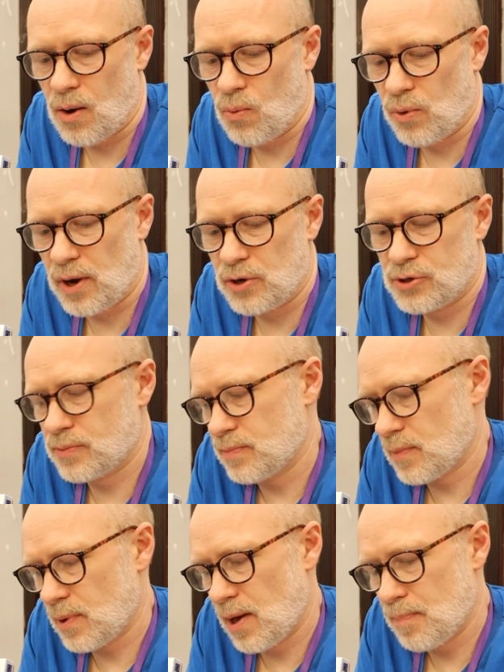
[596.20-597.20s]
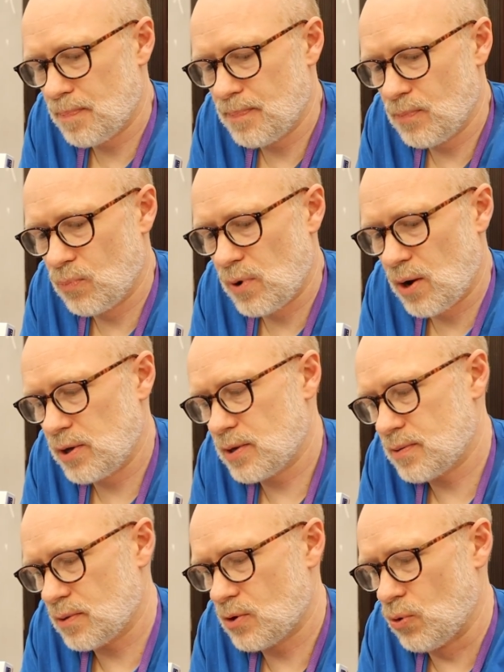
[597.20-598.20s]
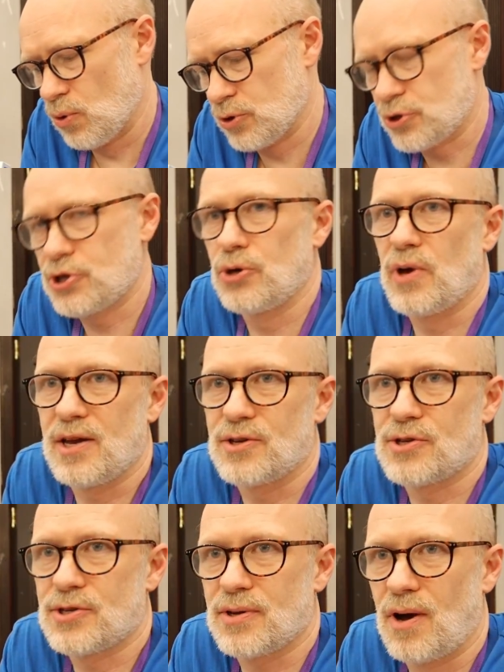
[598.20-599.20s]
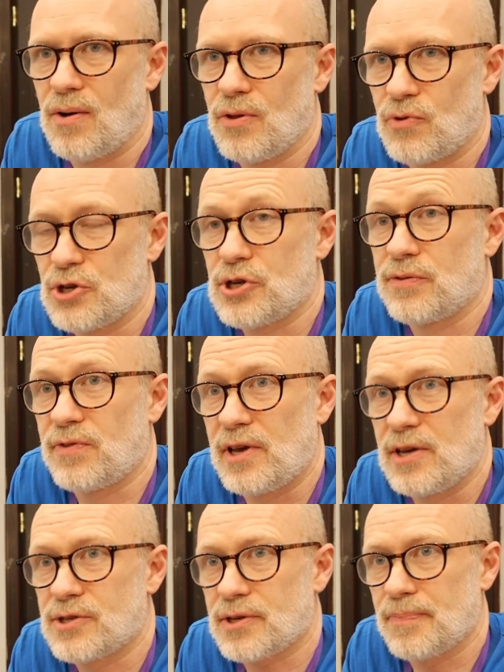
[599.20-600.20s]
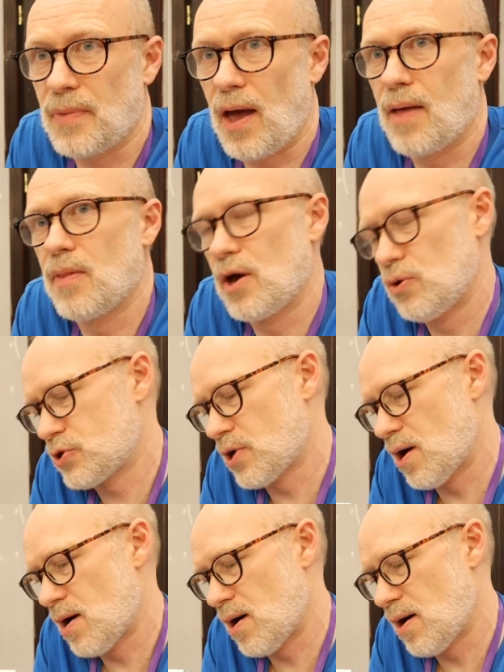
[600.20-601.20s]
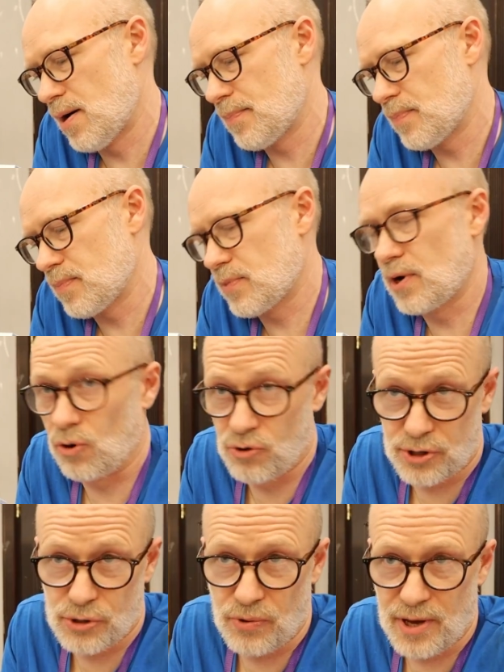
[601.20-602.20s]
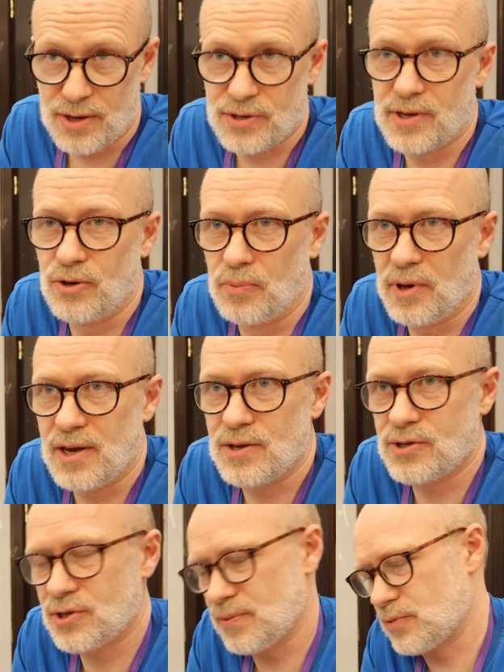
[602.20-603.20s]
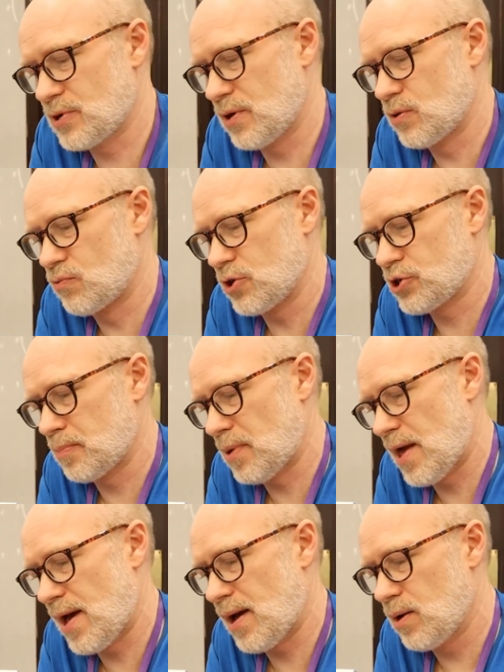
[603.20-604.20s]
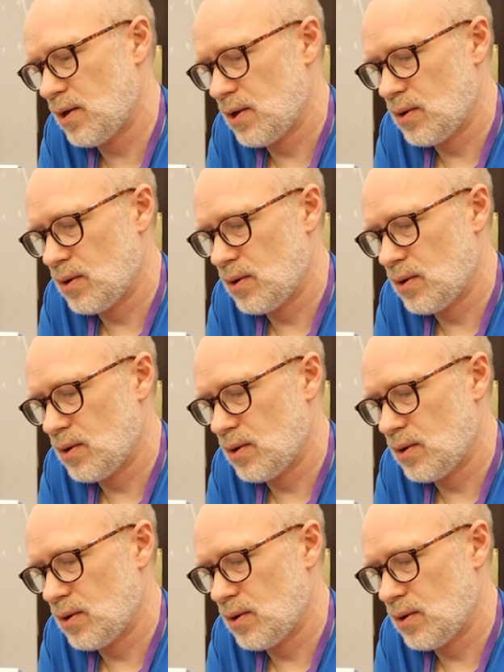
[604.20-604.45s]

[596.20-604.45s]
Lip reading: we only we only cause 2 hits on the Russian fleet, and they're not critical hits, they're normal hits, so the Russian player